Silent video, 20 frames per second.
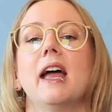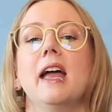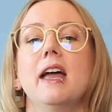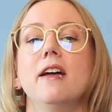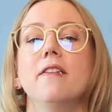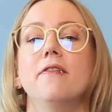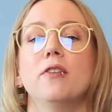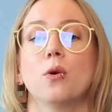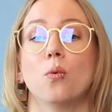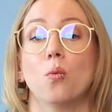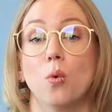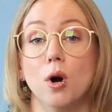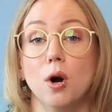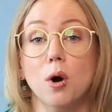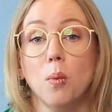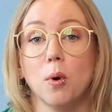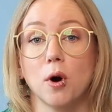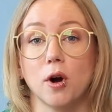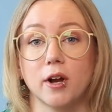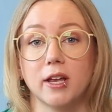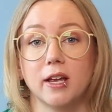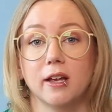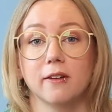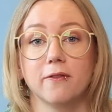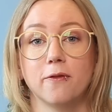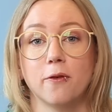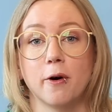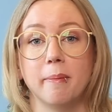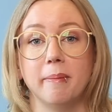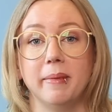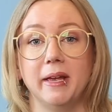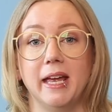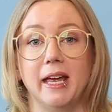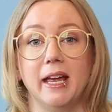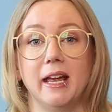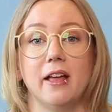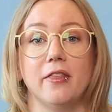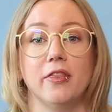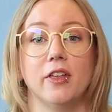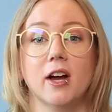if it were working for
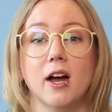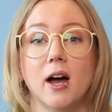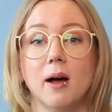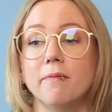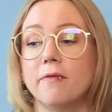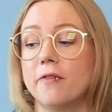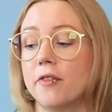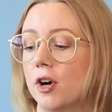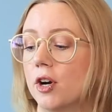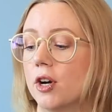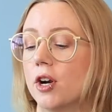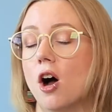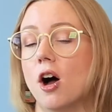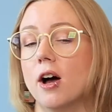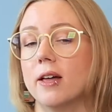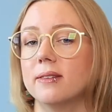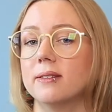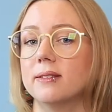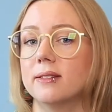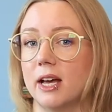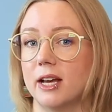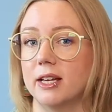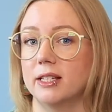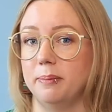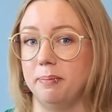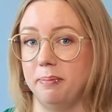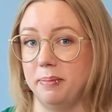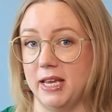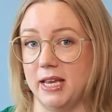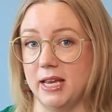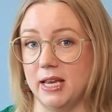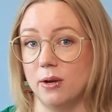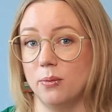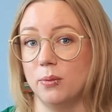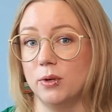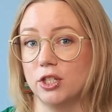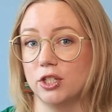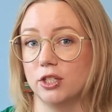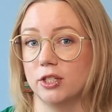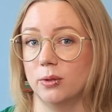me, the comfort on the size B,
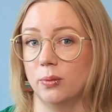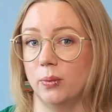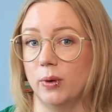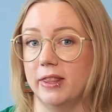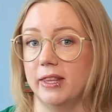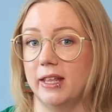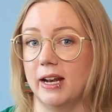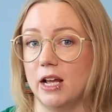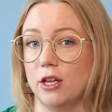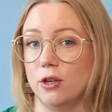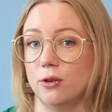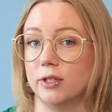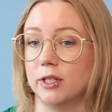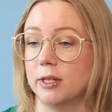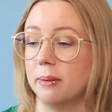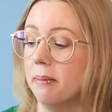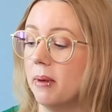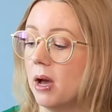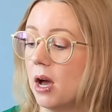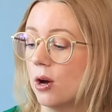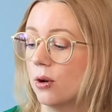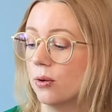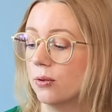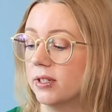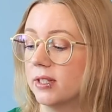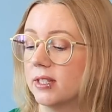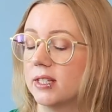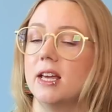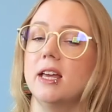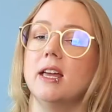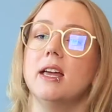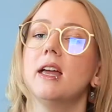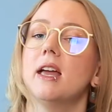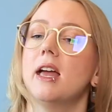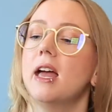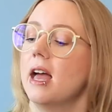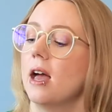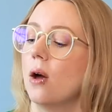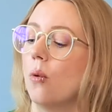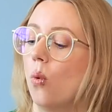which is the one that I use the most,
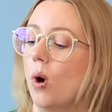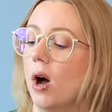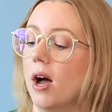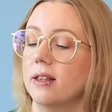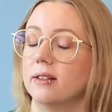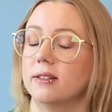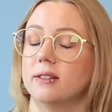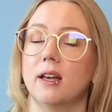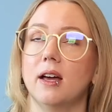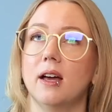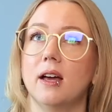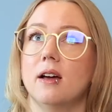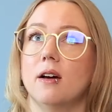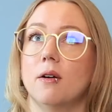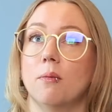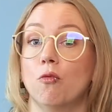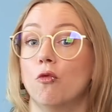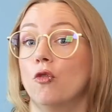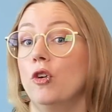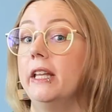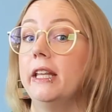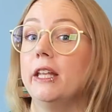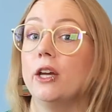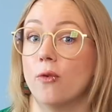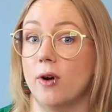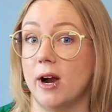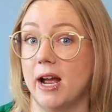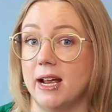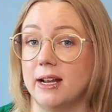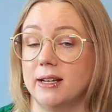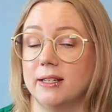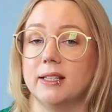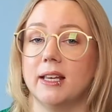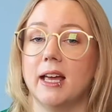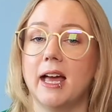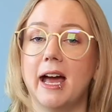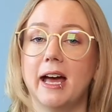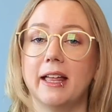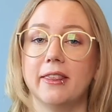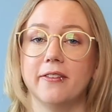was really great.
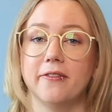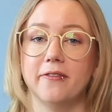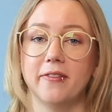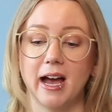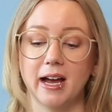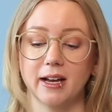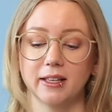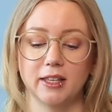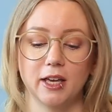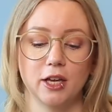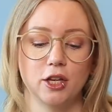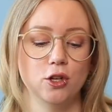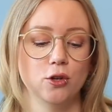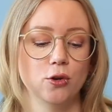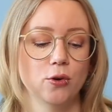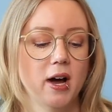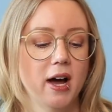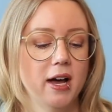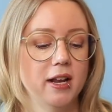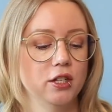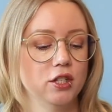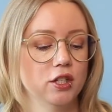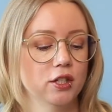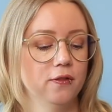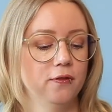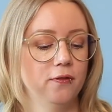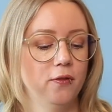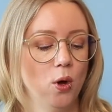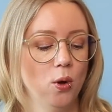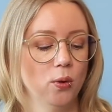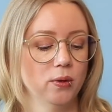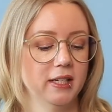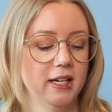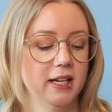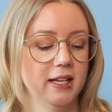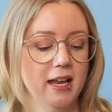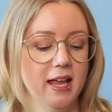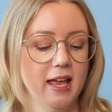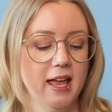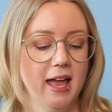And the fact that you kind of just fold
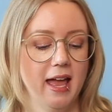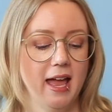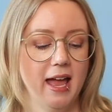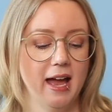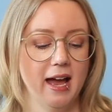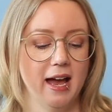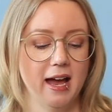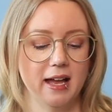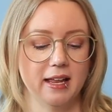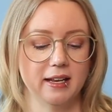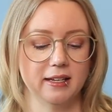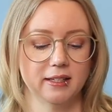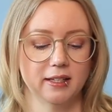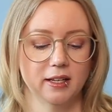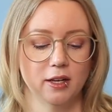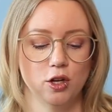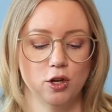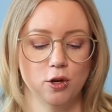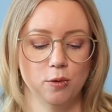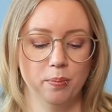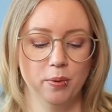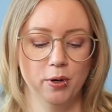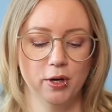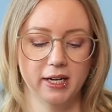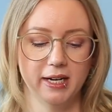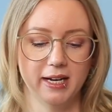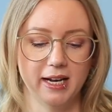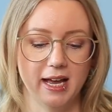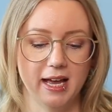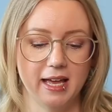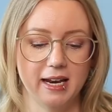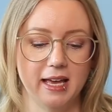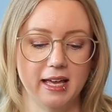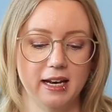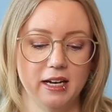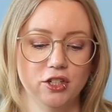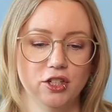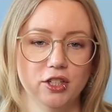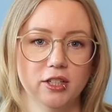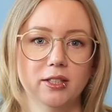it and you put it in,
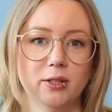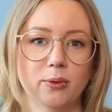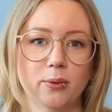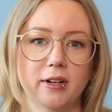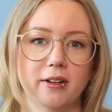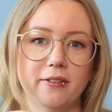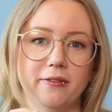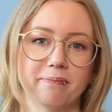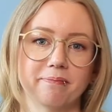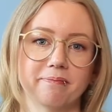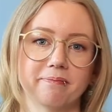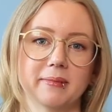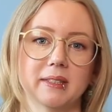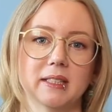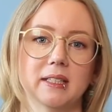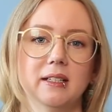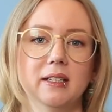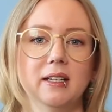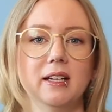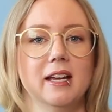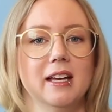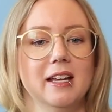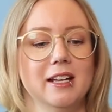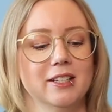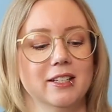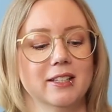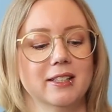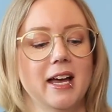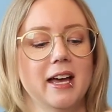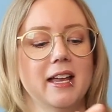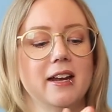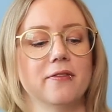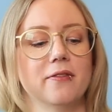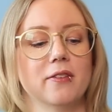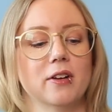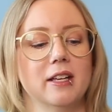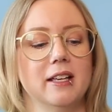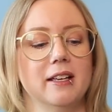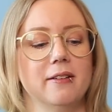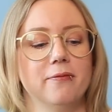and it just kind of
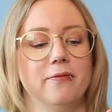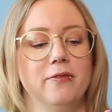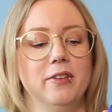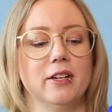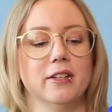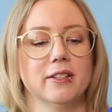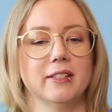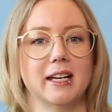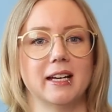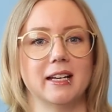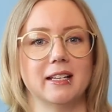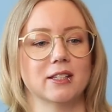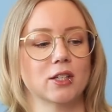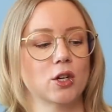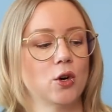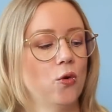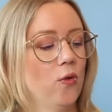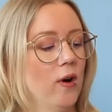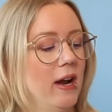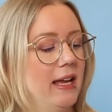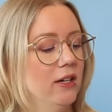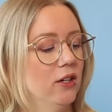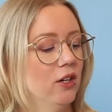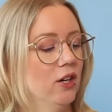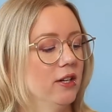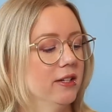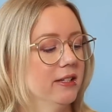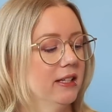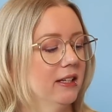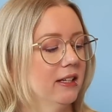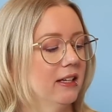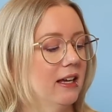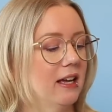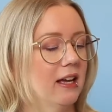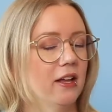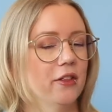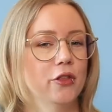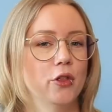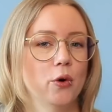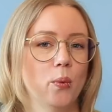feels like it's cradled
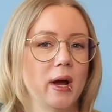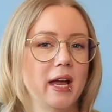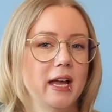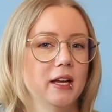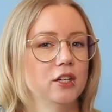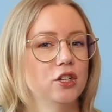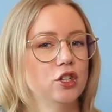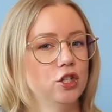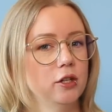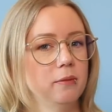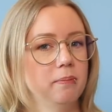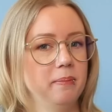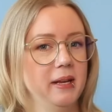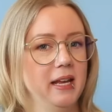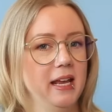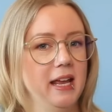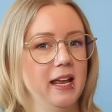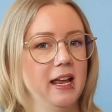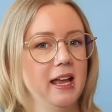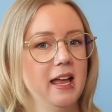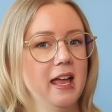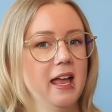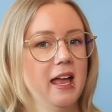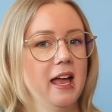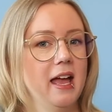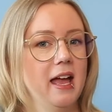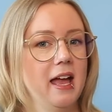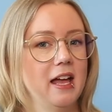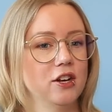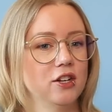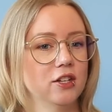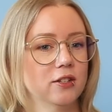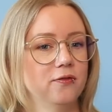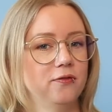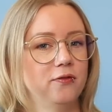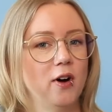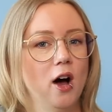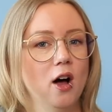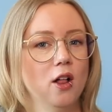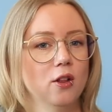the way it should be, and
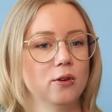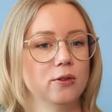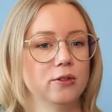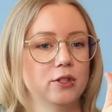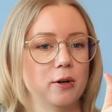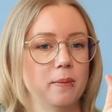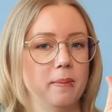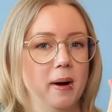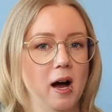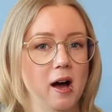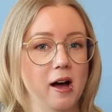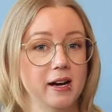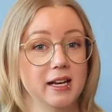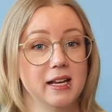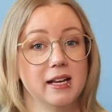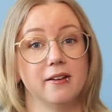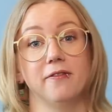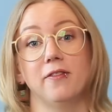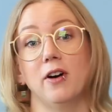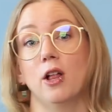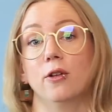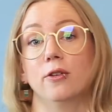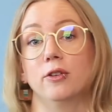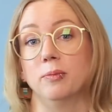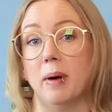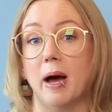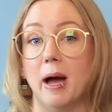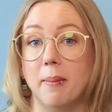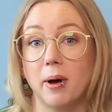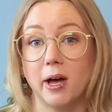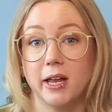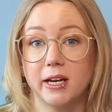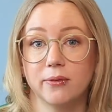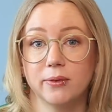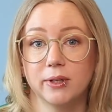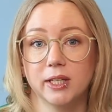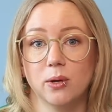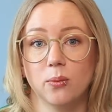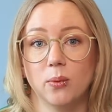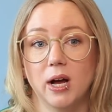just follows your body. It follows my body
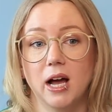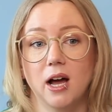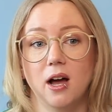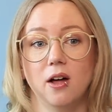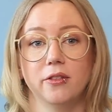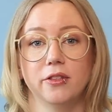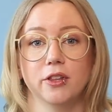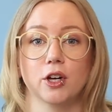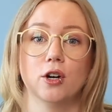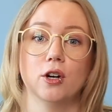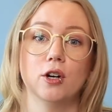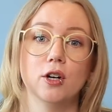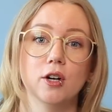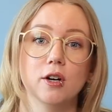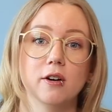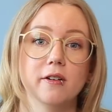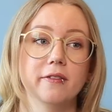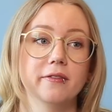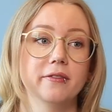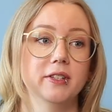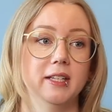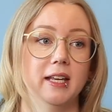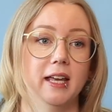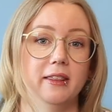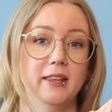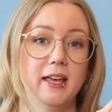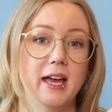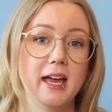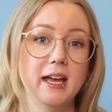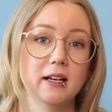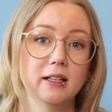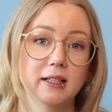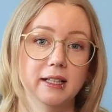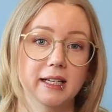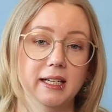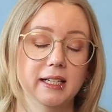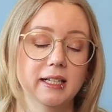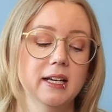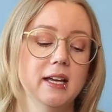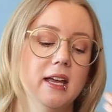really well, the curves and the
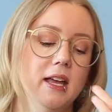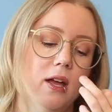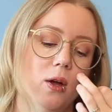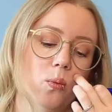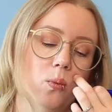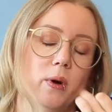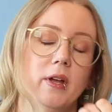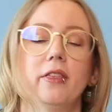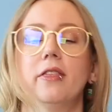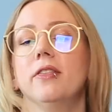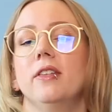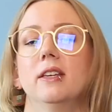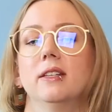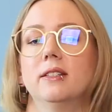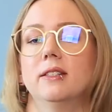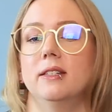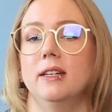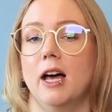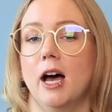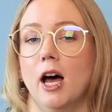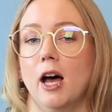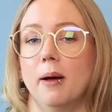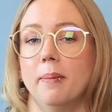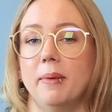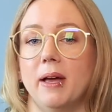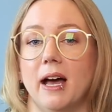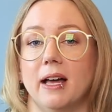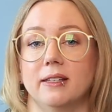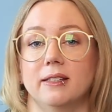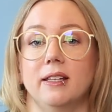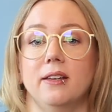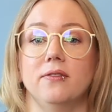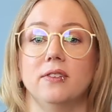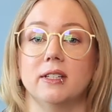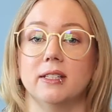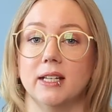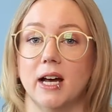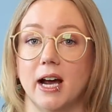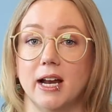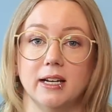angling with this nub, as they've
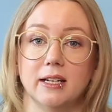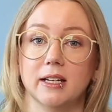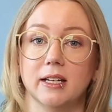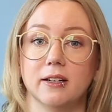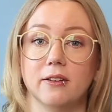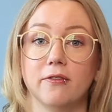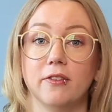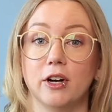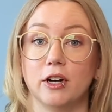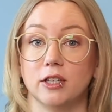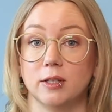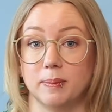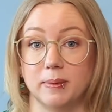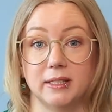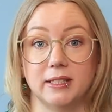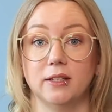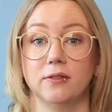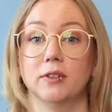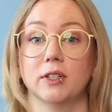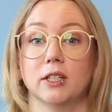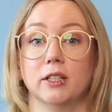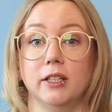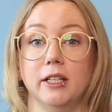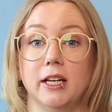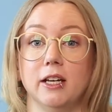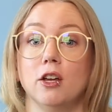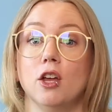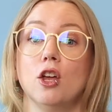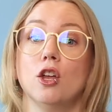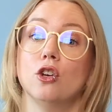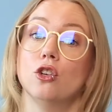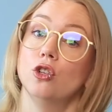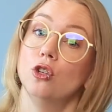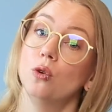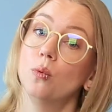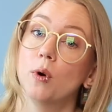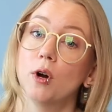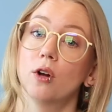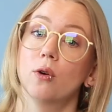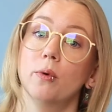designed it very specifically
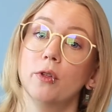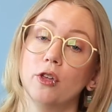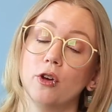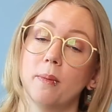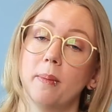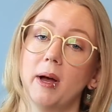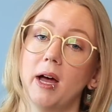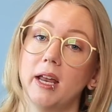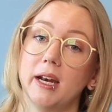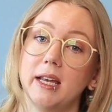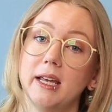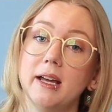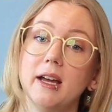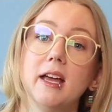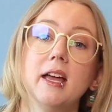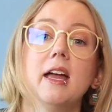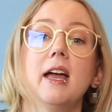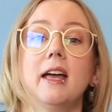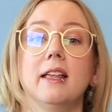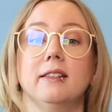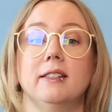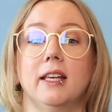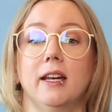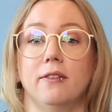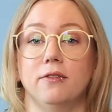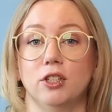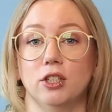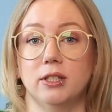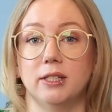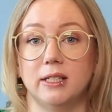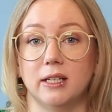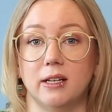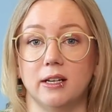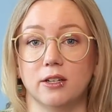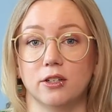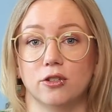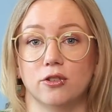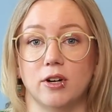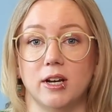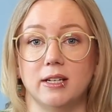to work with your body instead of just
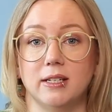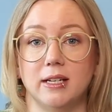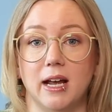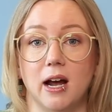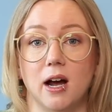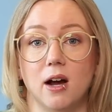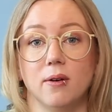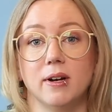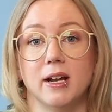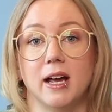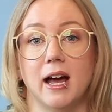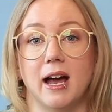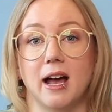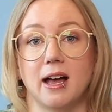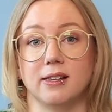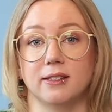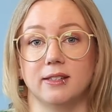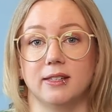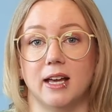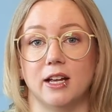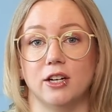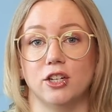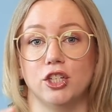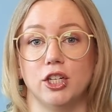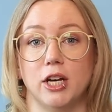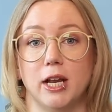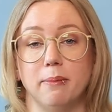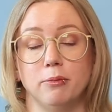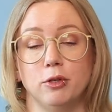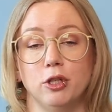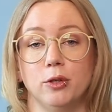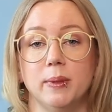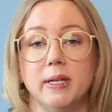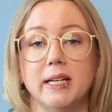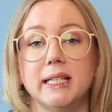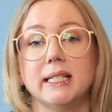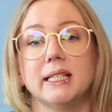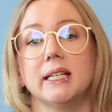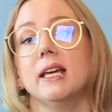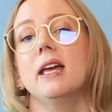sticking straight down. It has that shape to
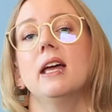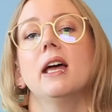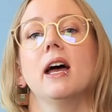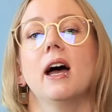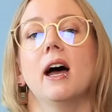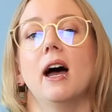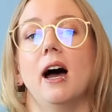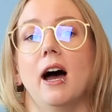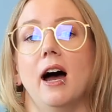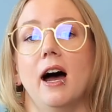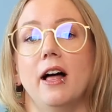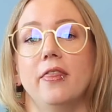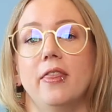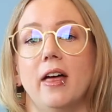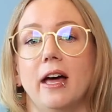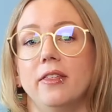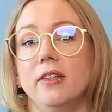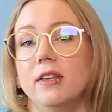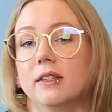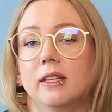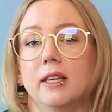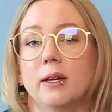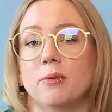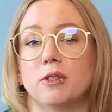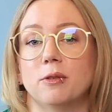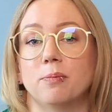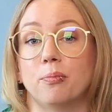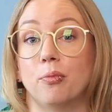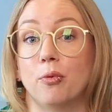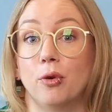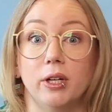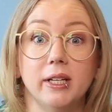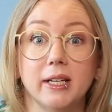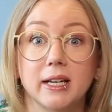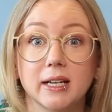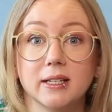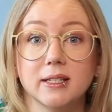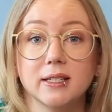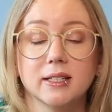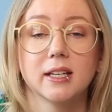it. I think that it's
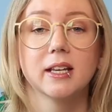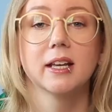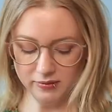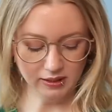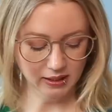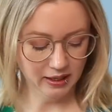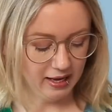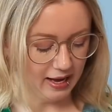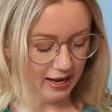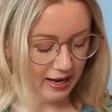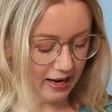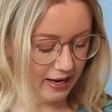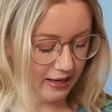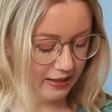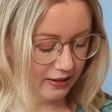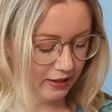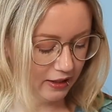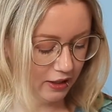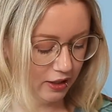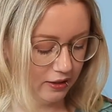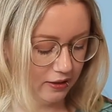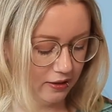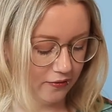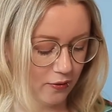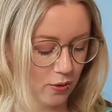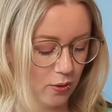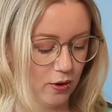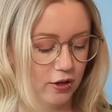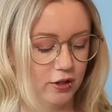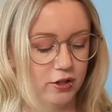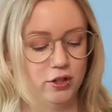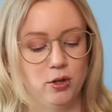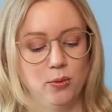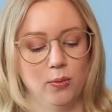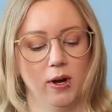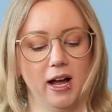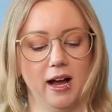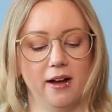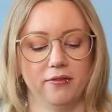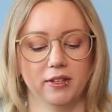brilliant. And then, of course, you
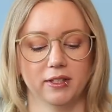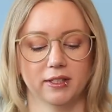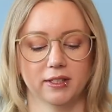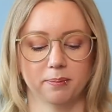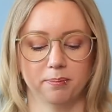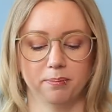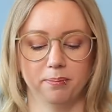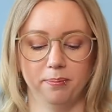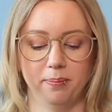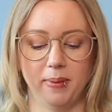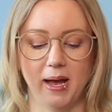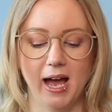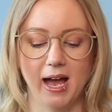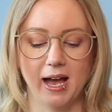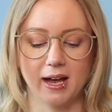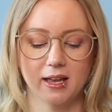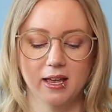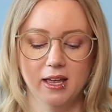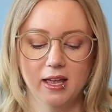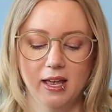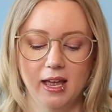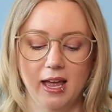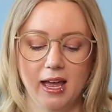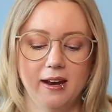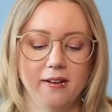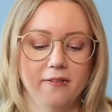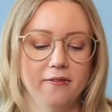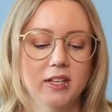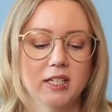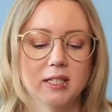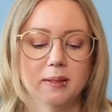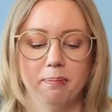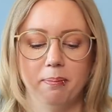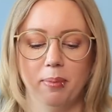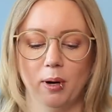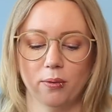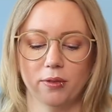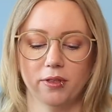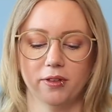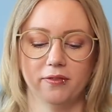will have this bag, and it fits
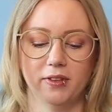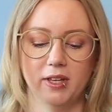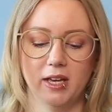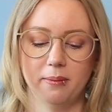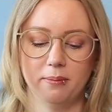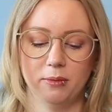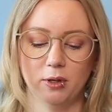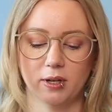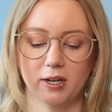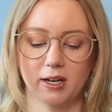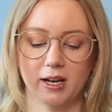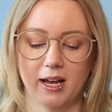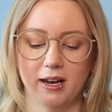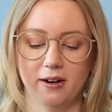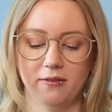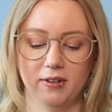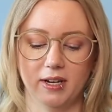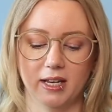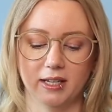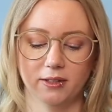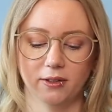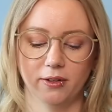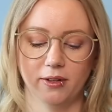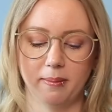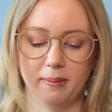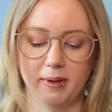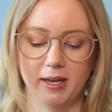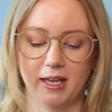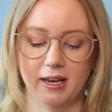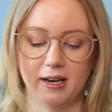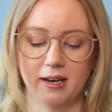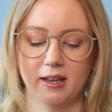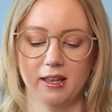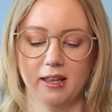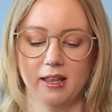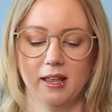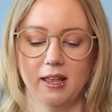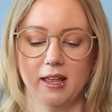both of them. You can kind of nestle them in.